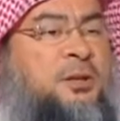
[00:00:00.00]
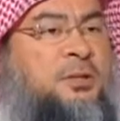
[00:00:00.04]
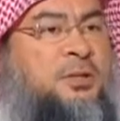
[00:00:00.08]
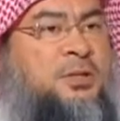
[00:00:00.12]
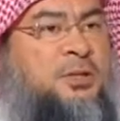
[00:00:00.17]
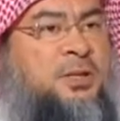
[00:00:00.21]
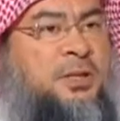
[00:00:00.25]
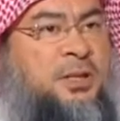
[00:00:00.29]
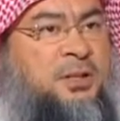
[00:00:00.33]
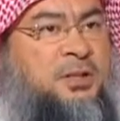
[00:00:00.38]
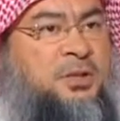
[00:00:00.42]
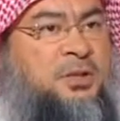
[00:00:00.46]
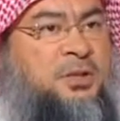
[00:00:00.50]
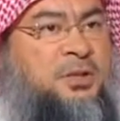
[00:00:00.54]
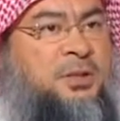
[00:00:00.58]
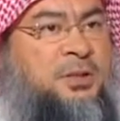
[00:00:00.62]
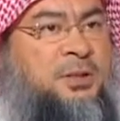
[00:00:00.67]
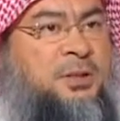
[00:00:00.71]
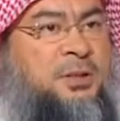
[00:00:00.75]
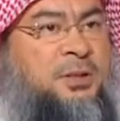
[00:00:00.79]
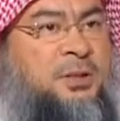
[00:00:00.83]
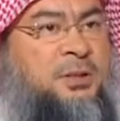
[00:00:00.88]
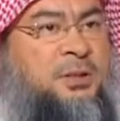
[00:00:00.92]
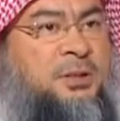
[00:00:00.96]
on such
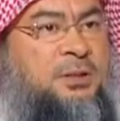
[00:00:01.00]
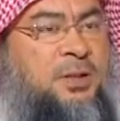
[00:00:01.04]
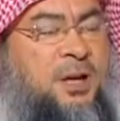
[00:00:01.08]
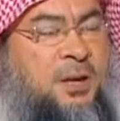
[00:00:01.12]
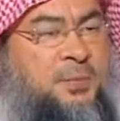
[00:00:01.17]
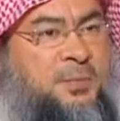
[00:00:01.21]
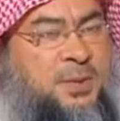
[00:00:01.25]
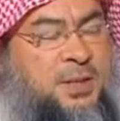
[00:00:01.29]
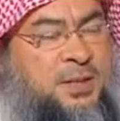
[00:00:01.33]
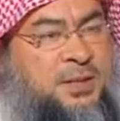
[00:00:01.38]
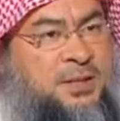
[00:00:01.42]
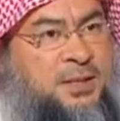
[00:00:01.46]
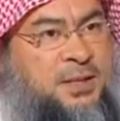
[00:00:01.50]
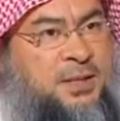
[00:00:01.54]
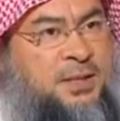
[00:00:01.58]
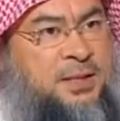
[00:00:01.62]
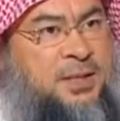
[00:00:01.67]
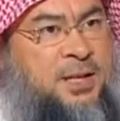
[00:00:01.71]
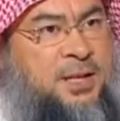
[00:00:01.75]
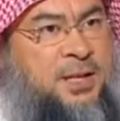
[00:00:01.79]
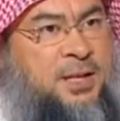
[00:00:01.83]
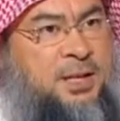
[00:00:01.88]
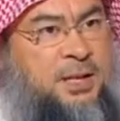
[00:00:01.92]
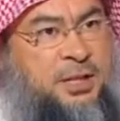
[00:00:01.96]
topics and
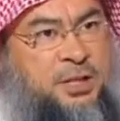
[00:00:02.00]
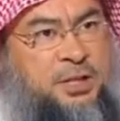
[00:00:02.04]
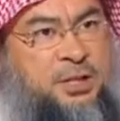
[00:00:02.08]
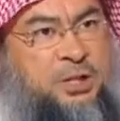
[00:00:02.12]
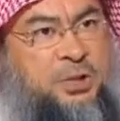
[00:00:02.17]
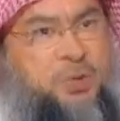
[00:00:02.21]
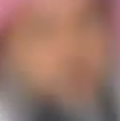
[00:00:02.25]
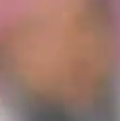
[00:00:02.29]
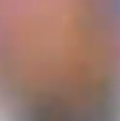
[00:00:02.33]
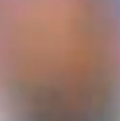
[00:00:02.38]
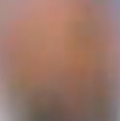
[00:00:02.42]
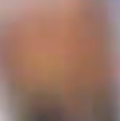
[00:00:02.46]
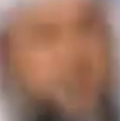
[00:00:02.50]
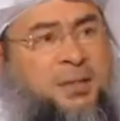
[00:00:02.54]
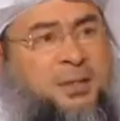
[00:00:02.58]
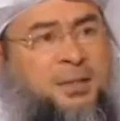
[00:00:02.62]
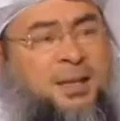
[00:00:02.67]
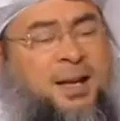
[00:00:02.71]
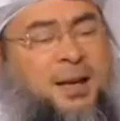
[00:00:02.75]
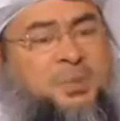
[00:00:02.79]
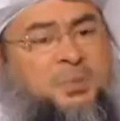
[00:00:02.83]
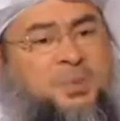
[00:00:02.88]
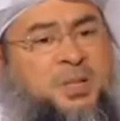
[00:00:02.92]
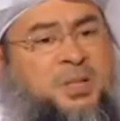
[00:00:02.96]
issues.
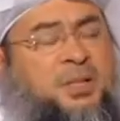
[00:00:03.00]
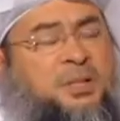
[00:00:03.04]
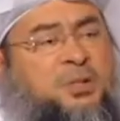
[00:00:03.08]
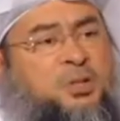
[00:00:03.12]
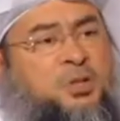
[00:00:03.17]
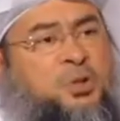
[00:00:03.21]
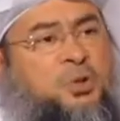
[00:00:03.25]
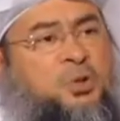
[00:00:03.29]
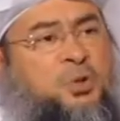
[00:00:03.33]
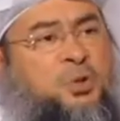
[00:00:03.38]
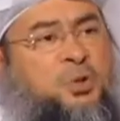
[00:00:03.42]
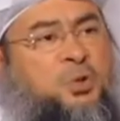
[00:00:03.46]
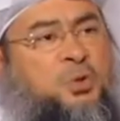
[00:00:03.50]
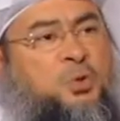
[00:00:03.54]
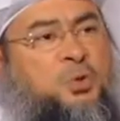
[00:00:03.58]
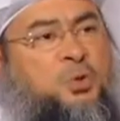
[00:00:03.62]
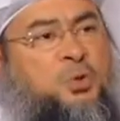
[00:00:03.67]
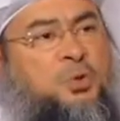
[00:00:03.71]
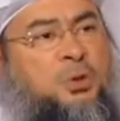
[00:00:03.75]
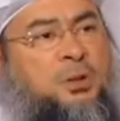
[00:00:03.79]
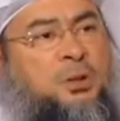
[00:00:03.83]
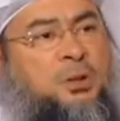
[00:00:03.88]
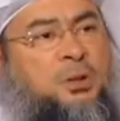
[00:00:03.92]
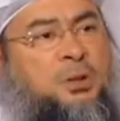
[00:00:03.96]
Islam tells you
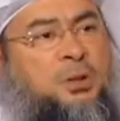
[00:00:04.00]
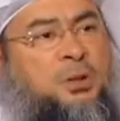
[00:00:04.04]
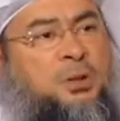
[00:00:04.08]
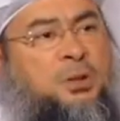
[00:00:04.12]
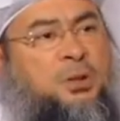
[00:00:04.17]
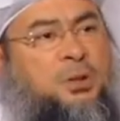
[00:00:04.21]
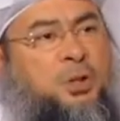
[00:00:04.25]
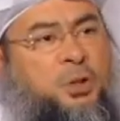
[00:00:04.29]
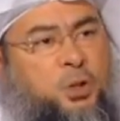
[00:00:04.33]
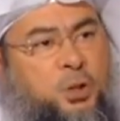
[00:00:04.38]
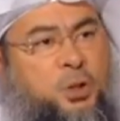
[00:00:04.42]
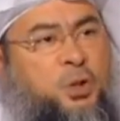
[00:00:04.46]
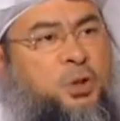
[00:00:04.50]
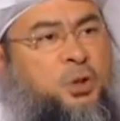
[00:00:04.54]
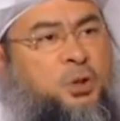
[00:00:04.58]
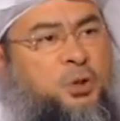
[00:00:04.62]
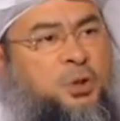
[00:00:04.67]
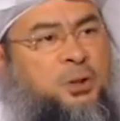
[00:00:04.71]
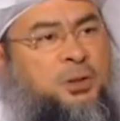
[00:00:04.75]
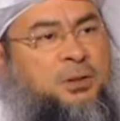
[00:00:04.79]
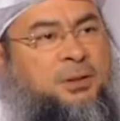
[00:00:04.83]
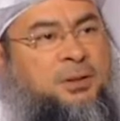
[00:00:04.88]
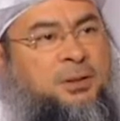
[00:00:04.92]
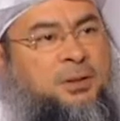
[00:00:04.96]
to look
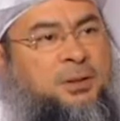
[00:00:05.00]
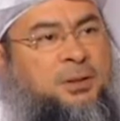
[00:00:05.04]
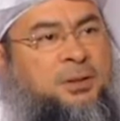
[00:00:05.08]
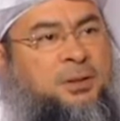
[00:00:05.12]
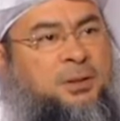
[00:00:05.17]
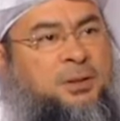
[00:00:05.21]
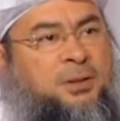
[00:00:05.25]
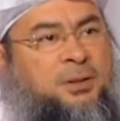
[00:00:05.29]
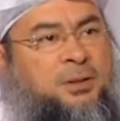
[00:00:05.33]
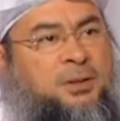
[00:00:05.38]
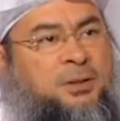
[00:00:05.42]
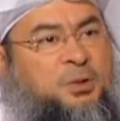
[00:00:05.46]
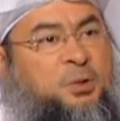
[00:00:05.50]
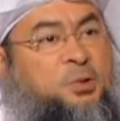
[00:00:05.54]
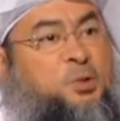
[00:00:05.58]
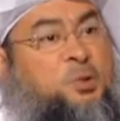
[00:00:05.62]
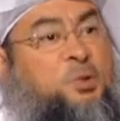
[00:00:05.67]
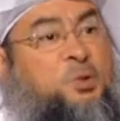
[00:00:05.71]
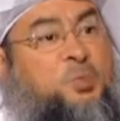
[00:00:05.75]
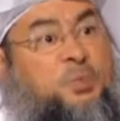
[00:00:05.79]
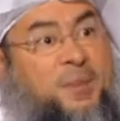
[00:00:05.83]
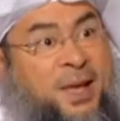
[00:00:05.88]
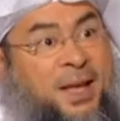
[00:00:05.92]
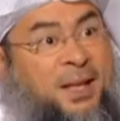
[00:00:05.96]
good, to
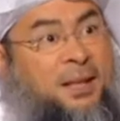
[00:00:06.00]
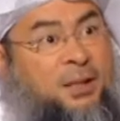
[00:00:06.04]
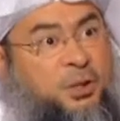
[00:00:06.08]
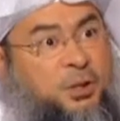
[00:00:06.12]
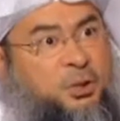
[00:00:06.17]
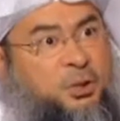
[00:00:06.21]
smell